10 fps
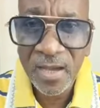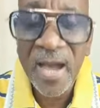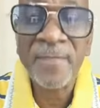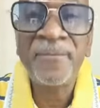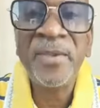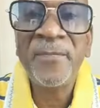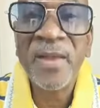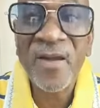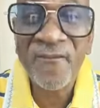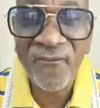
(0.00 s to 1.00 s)
And
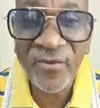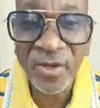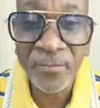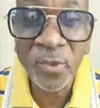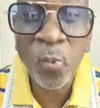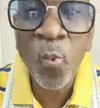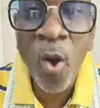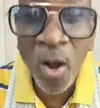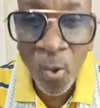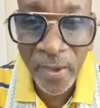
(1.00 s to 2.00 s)
people are freedom to
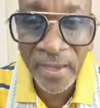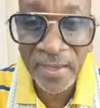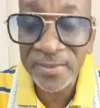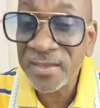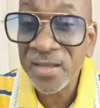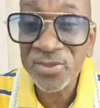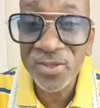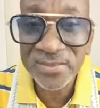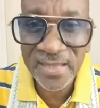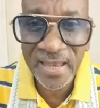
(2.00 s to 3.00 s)
walk away, not
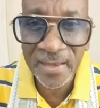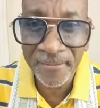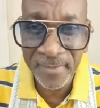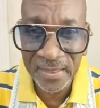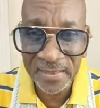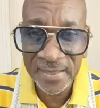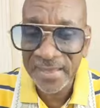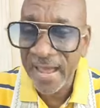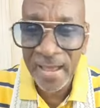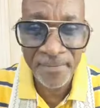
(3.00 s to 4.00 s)
to tell me
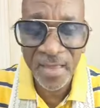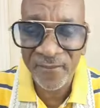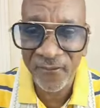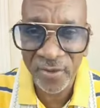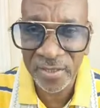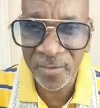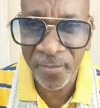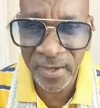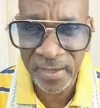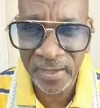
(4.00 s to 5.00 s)
that I am not free to
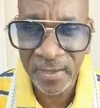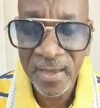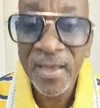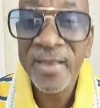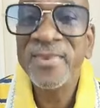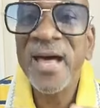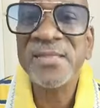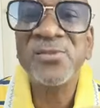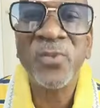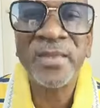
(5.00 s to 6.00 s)
pray.
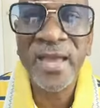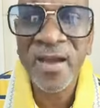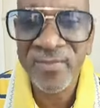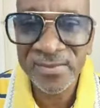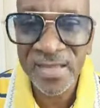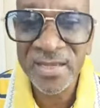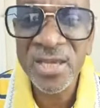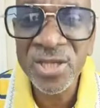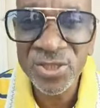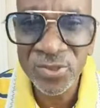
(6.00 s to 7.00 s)
That's what I have as an
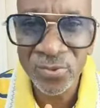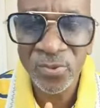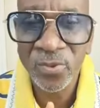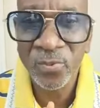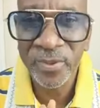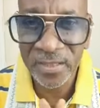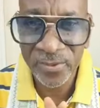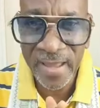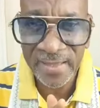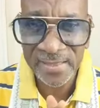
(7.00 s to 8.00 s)
issue with the
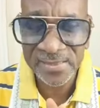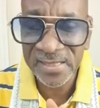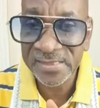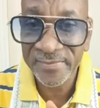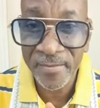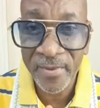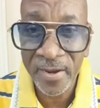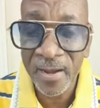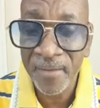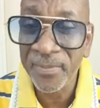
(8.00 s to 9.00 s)
United States of
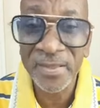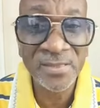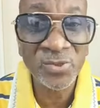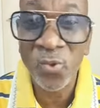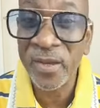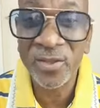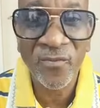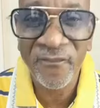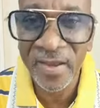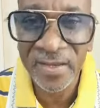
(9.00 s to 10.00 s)
America. Please don't get
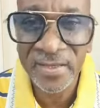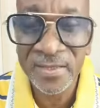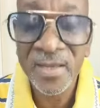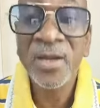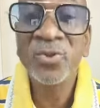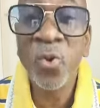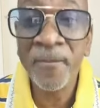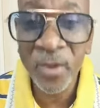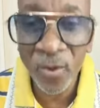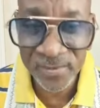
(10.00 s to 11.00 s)
offended.
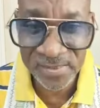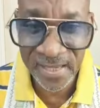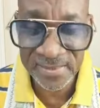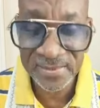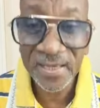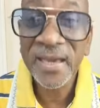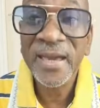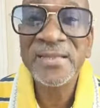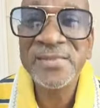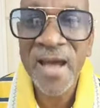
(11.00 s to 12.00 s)
Don't be upset.
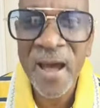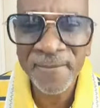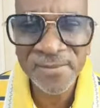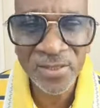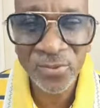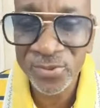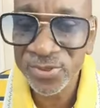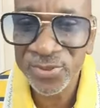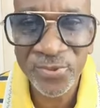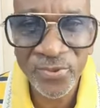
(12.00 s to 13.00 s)
It's the absolute
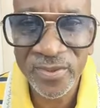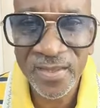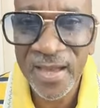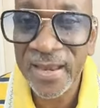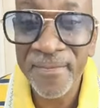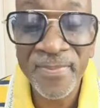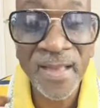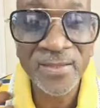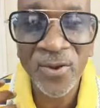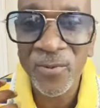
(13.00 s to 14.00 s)
truth and I'm
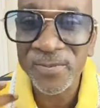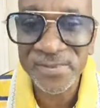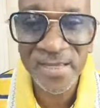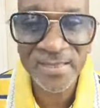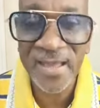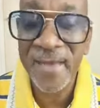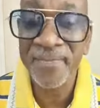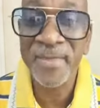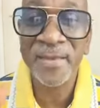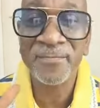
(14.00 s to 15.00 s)
not upset.
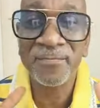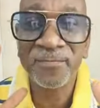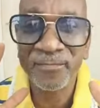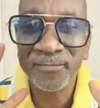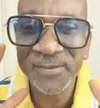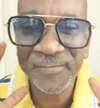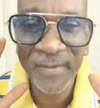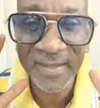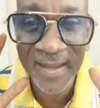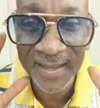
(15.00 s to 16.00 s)
I'm not
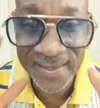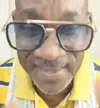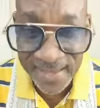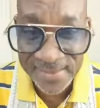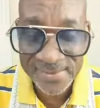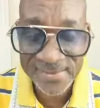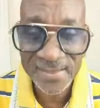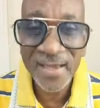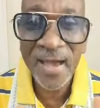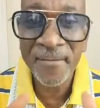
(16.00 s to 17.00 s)
speaking against
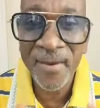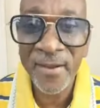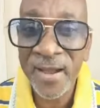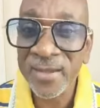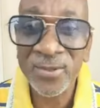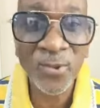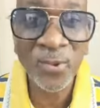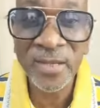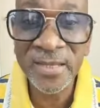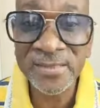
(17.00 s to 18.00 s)
America. No
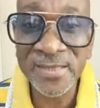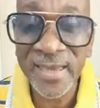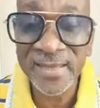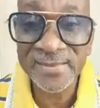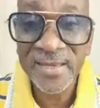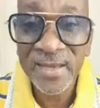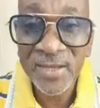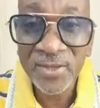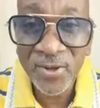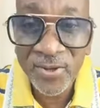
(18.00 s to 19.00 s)
need to get
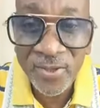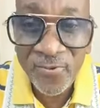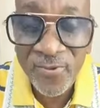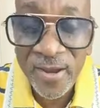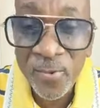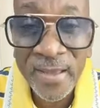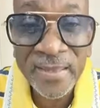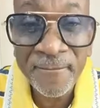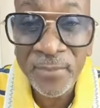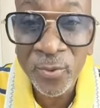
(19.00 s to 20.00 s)
your, your red,
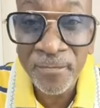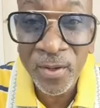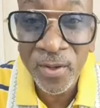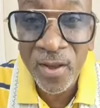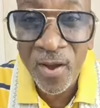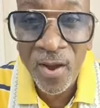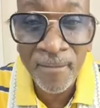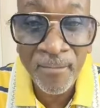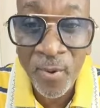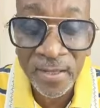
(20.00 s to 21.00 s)
white and blue blood all
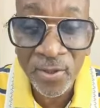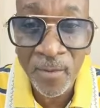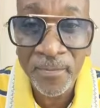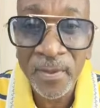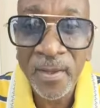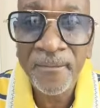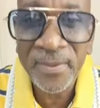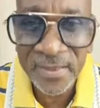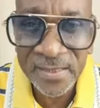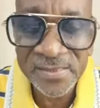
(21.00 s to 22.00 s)
boiled up.
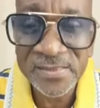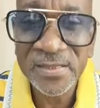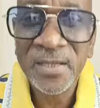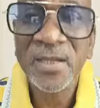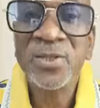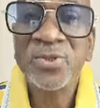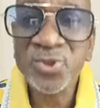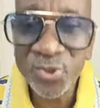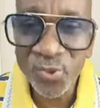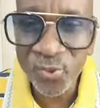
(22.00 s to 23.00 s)
Please.
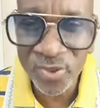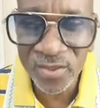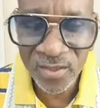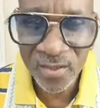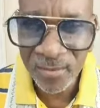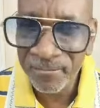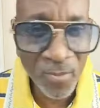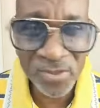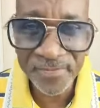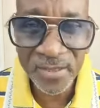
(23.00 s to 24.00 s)
Truth
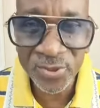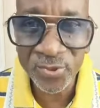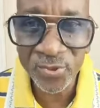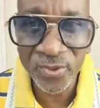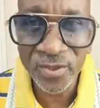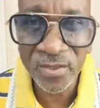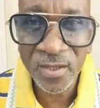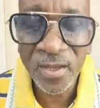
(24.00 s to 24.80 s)
must be truth.